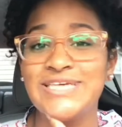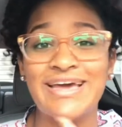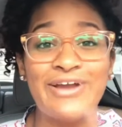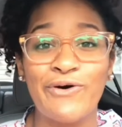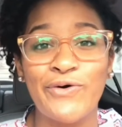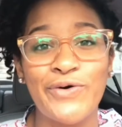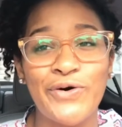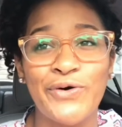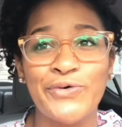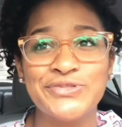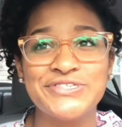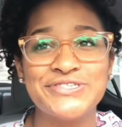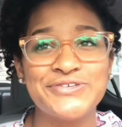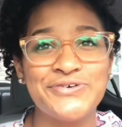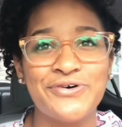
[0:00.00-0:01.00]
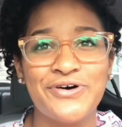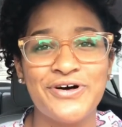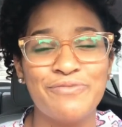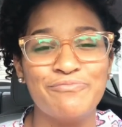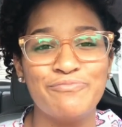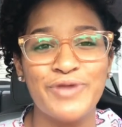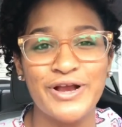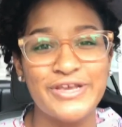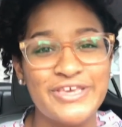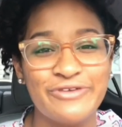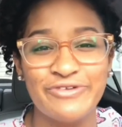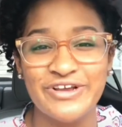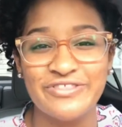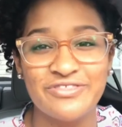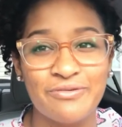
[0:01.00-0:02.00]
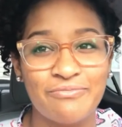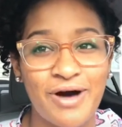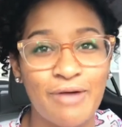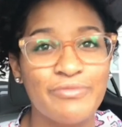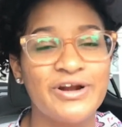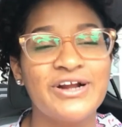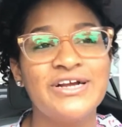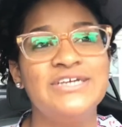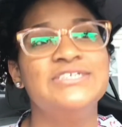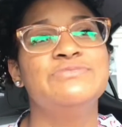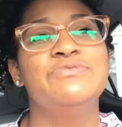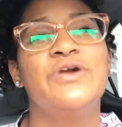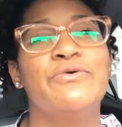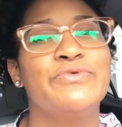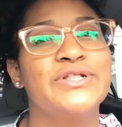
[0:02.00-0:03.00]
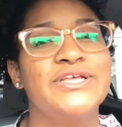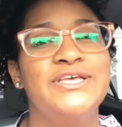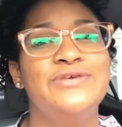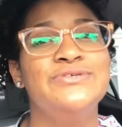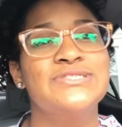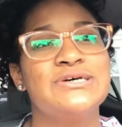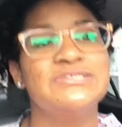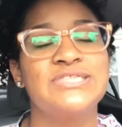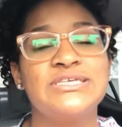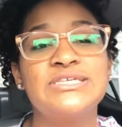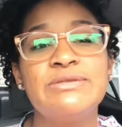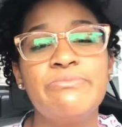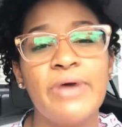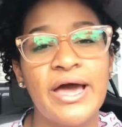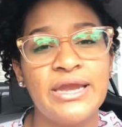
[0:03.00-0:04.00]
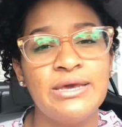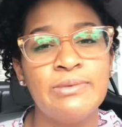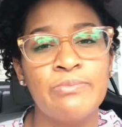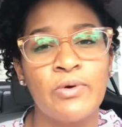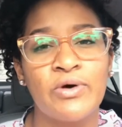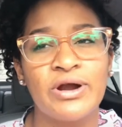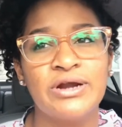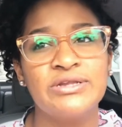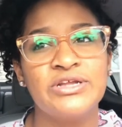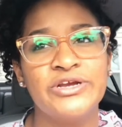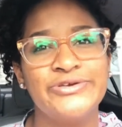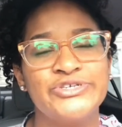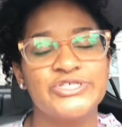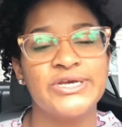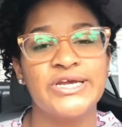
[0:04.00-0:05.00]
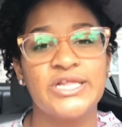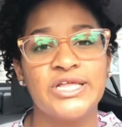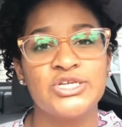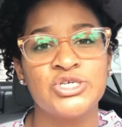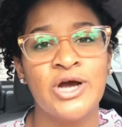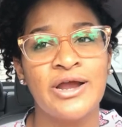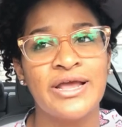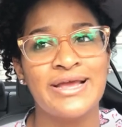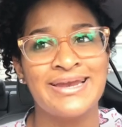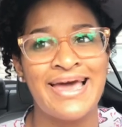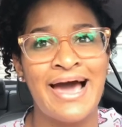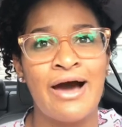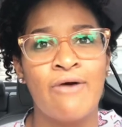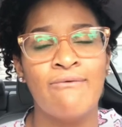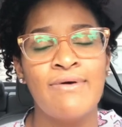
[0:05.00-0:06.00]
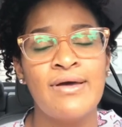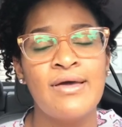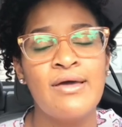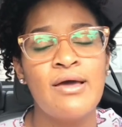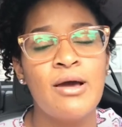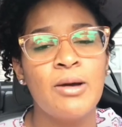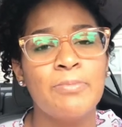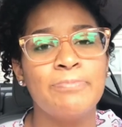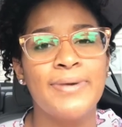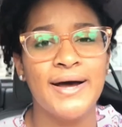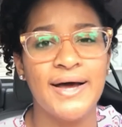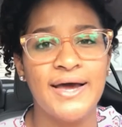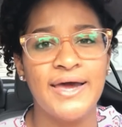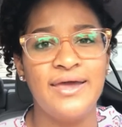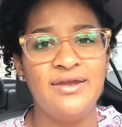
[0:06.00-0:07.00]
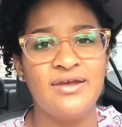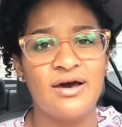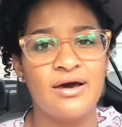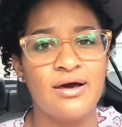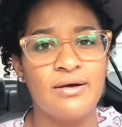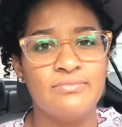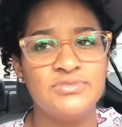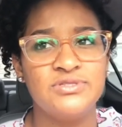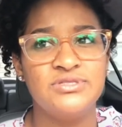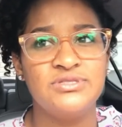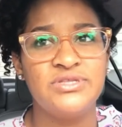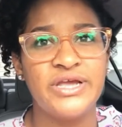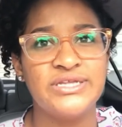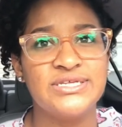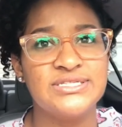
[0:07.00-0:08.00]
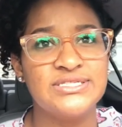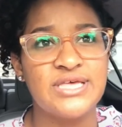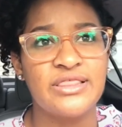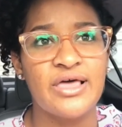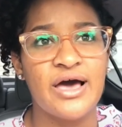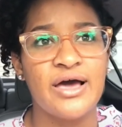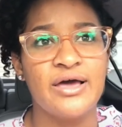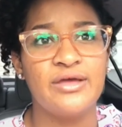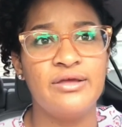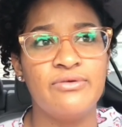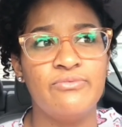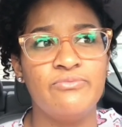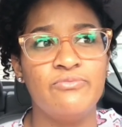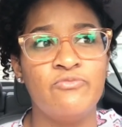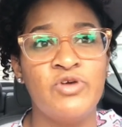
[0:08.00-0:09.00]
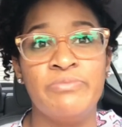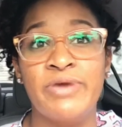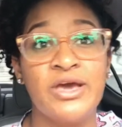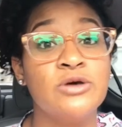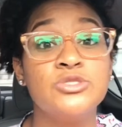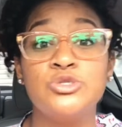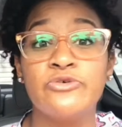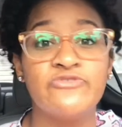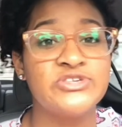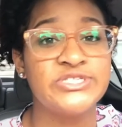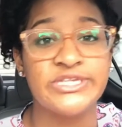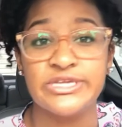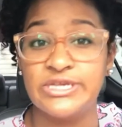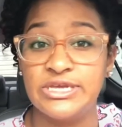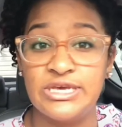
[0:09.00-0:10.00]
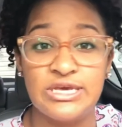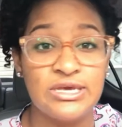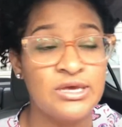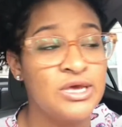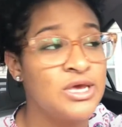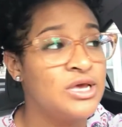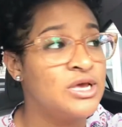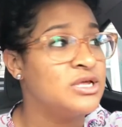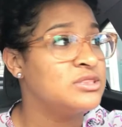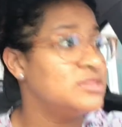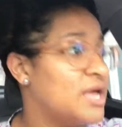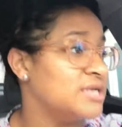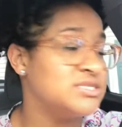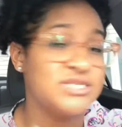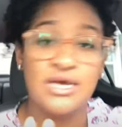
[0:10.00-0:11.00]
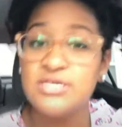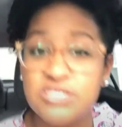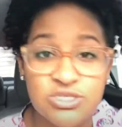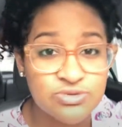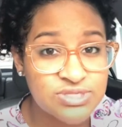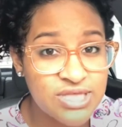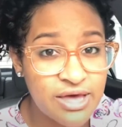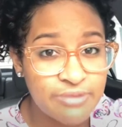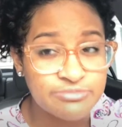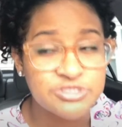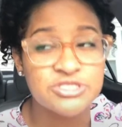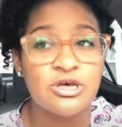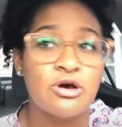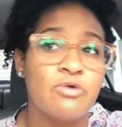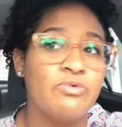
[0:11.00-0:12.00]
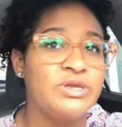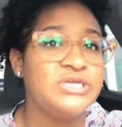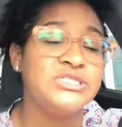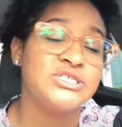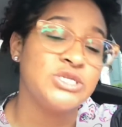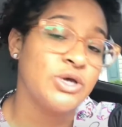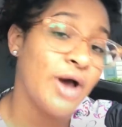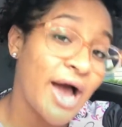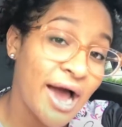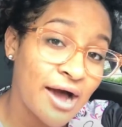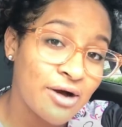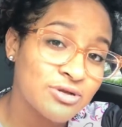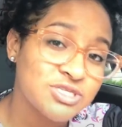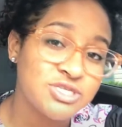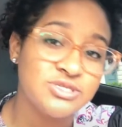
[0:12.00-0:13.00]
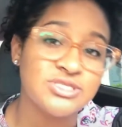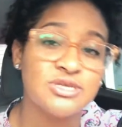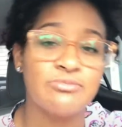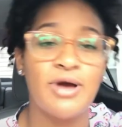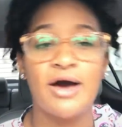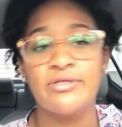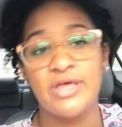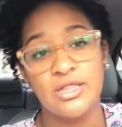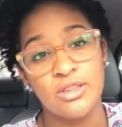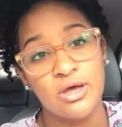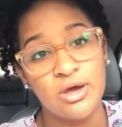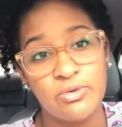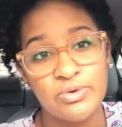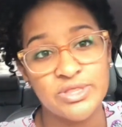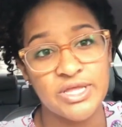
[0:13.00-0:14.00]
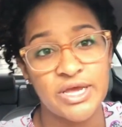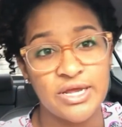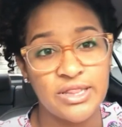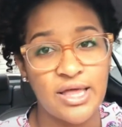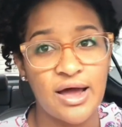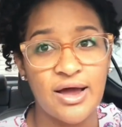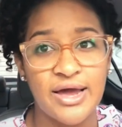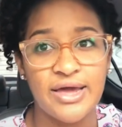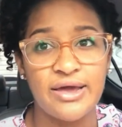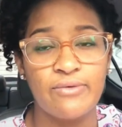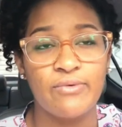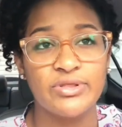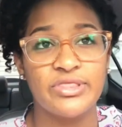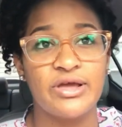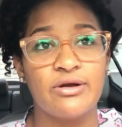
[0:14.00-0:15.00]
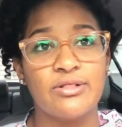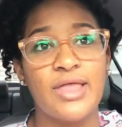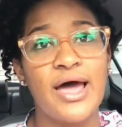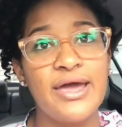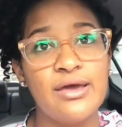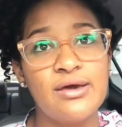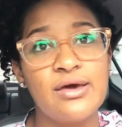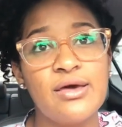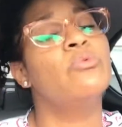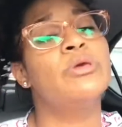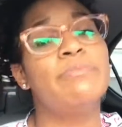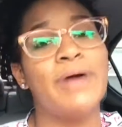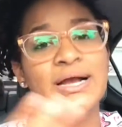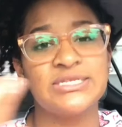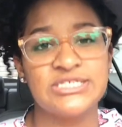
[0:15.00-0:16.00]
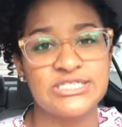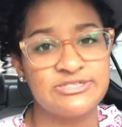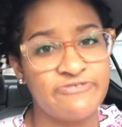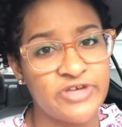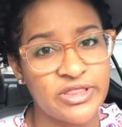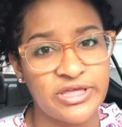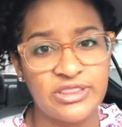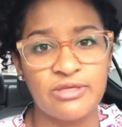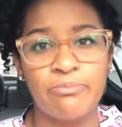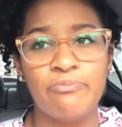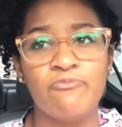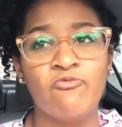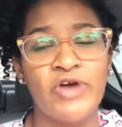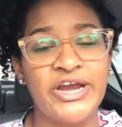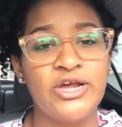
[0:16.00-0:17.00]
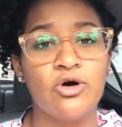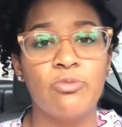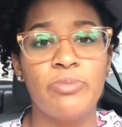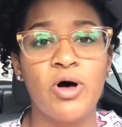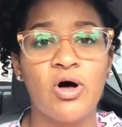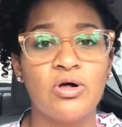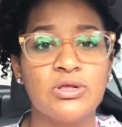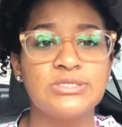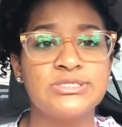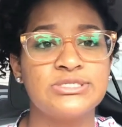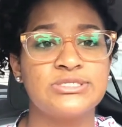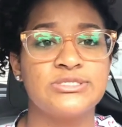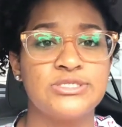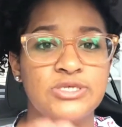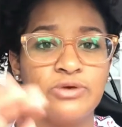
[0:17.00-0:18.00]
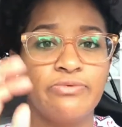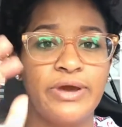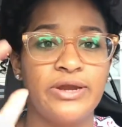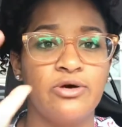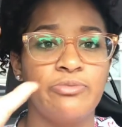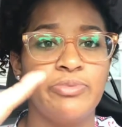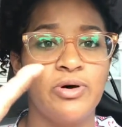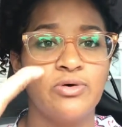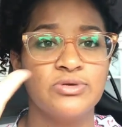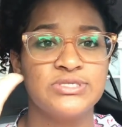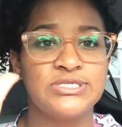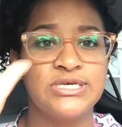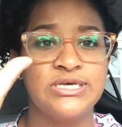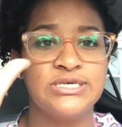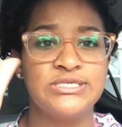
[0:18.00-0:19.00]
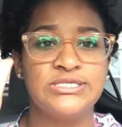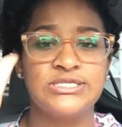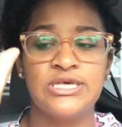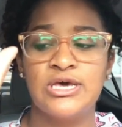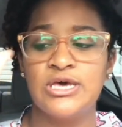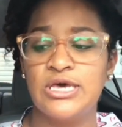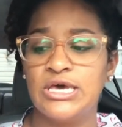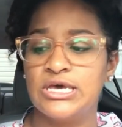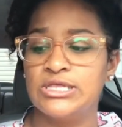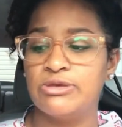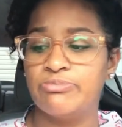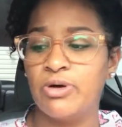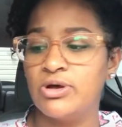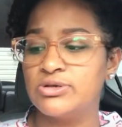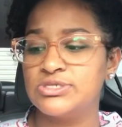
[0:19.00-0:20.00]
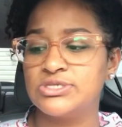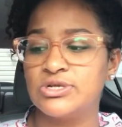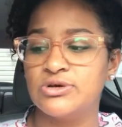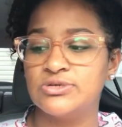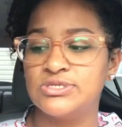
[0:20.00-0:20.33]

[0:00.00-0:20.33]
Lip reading: at old school mercury thermometers. We don't really use those anymore. They're usually electronic now, but they did say that we may go to a facility that does use them, so we need to know how to use them, how they look, what they are like. We practice feeling the radial pulse. The radial pulse is the pulse